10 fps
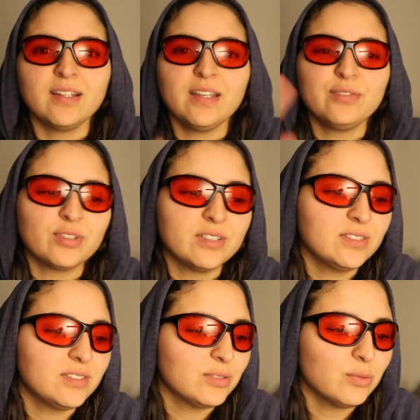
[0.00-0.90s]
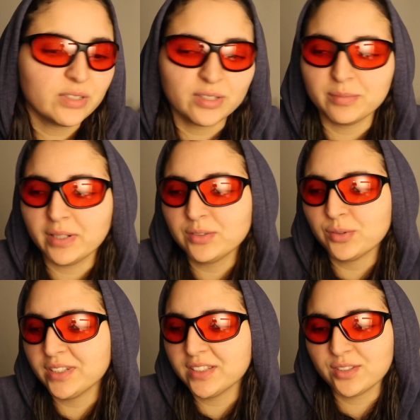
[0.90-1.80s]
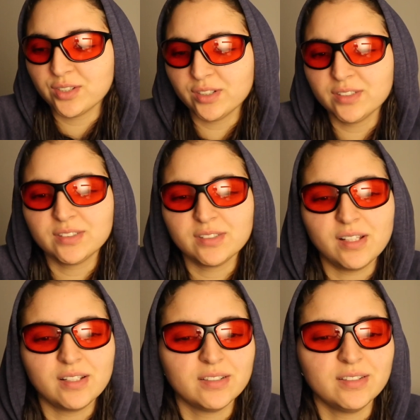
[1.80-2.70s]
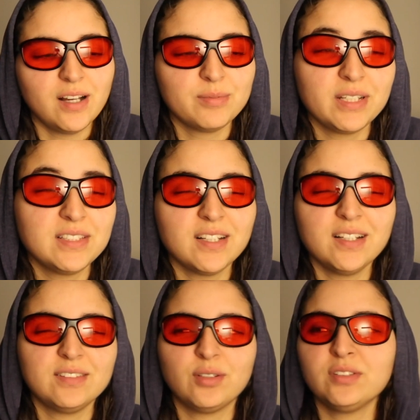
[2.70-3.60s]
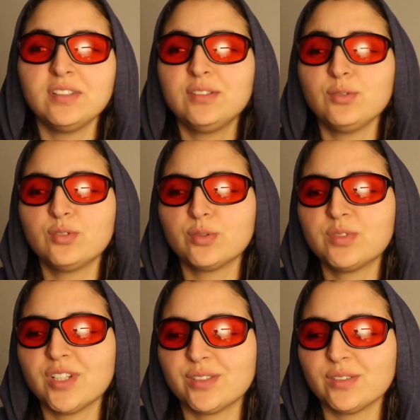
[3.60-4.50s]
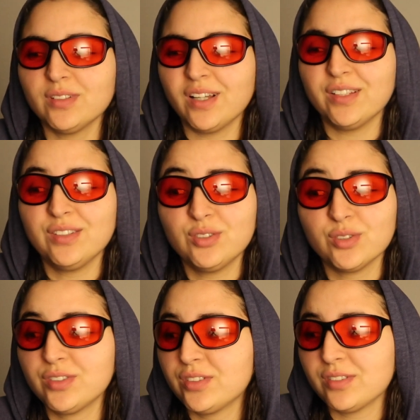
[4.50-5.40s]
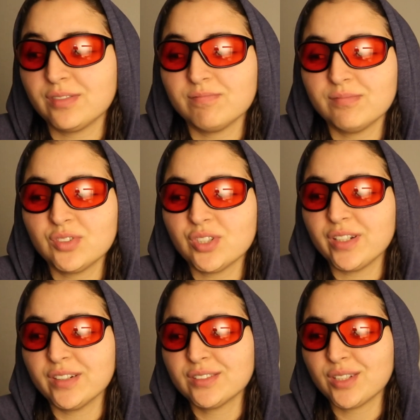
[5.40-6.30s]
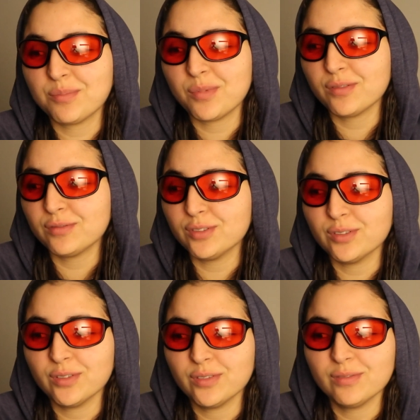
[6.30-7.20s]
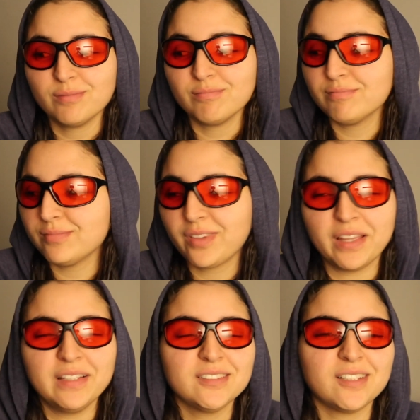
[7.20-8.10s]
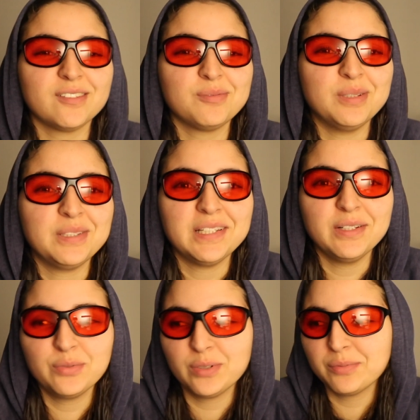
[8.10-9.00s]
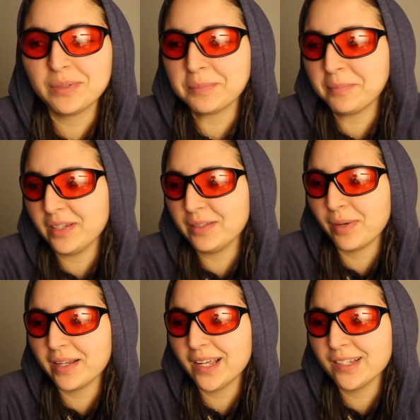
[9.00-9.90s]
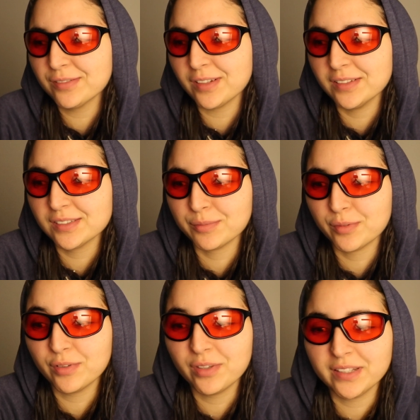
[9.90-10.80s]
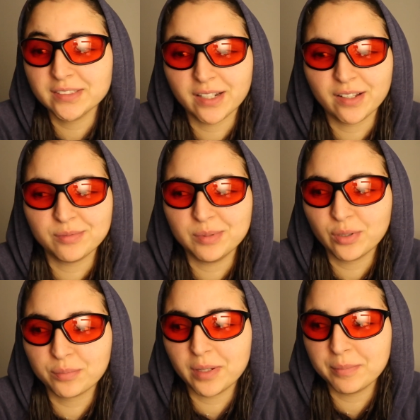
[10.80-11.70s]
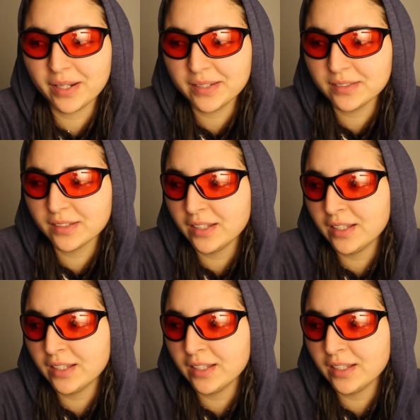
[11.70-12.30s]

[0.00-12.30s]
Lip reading: Hey friends, welcome back to Rita Talks. I'm Rita, and on this YouTube channel, I just share some of the things that I've been dealing with in my life and some of the things that have been on my mind,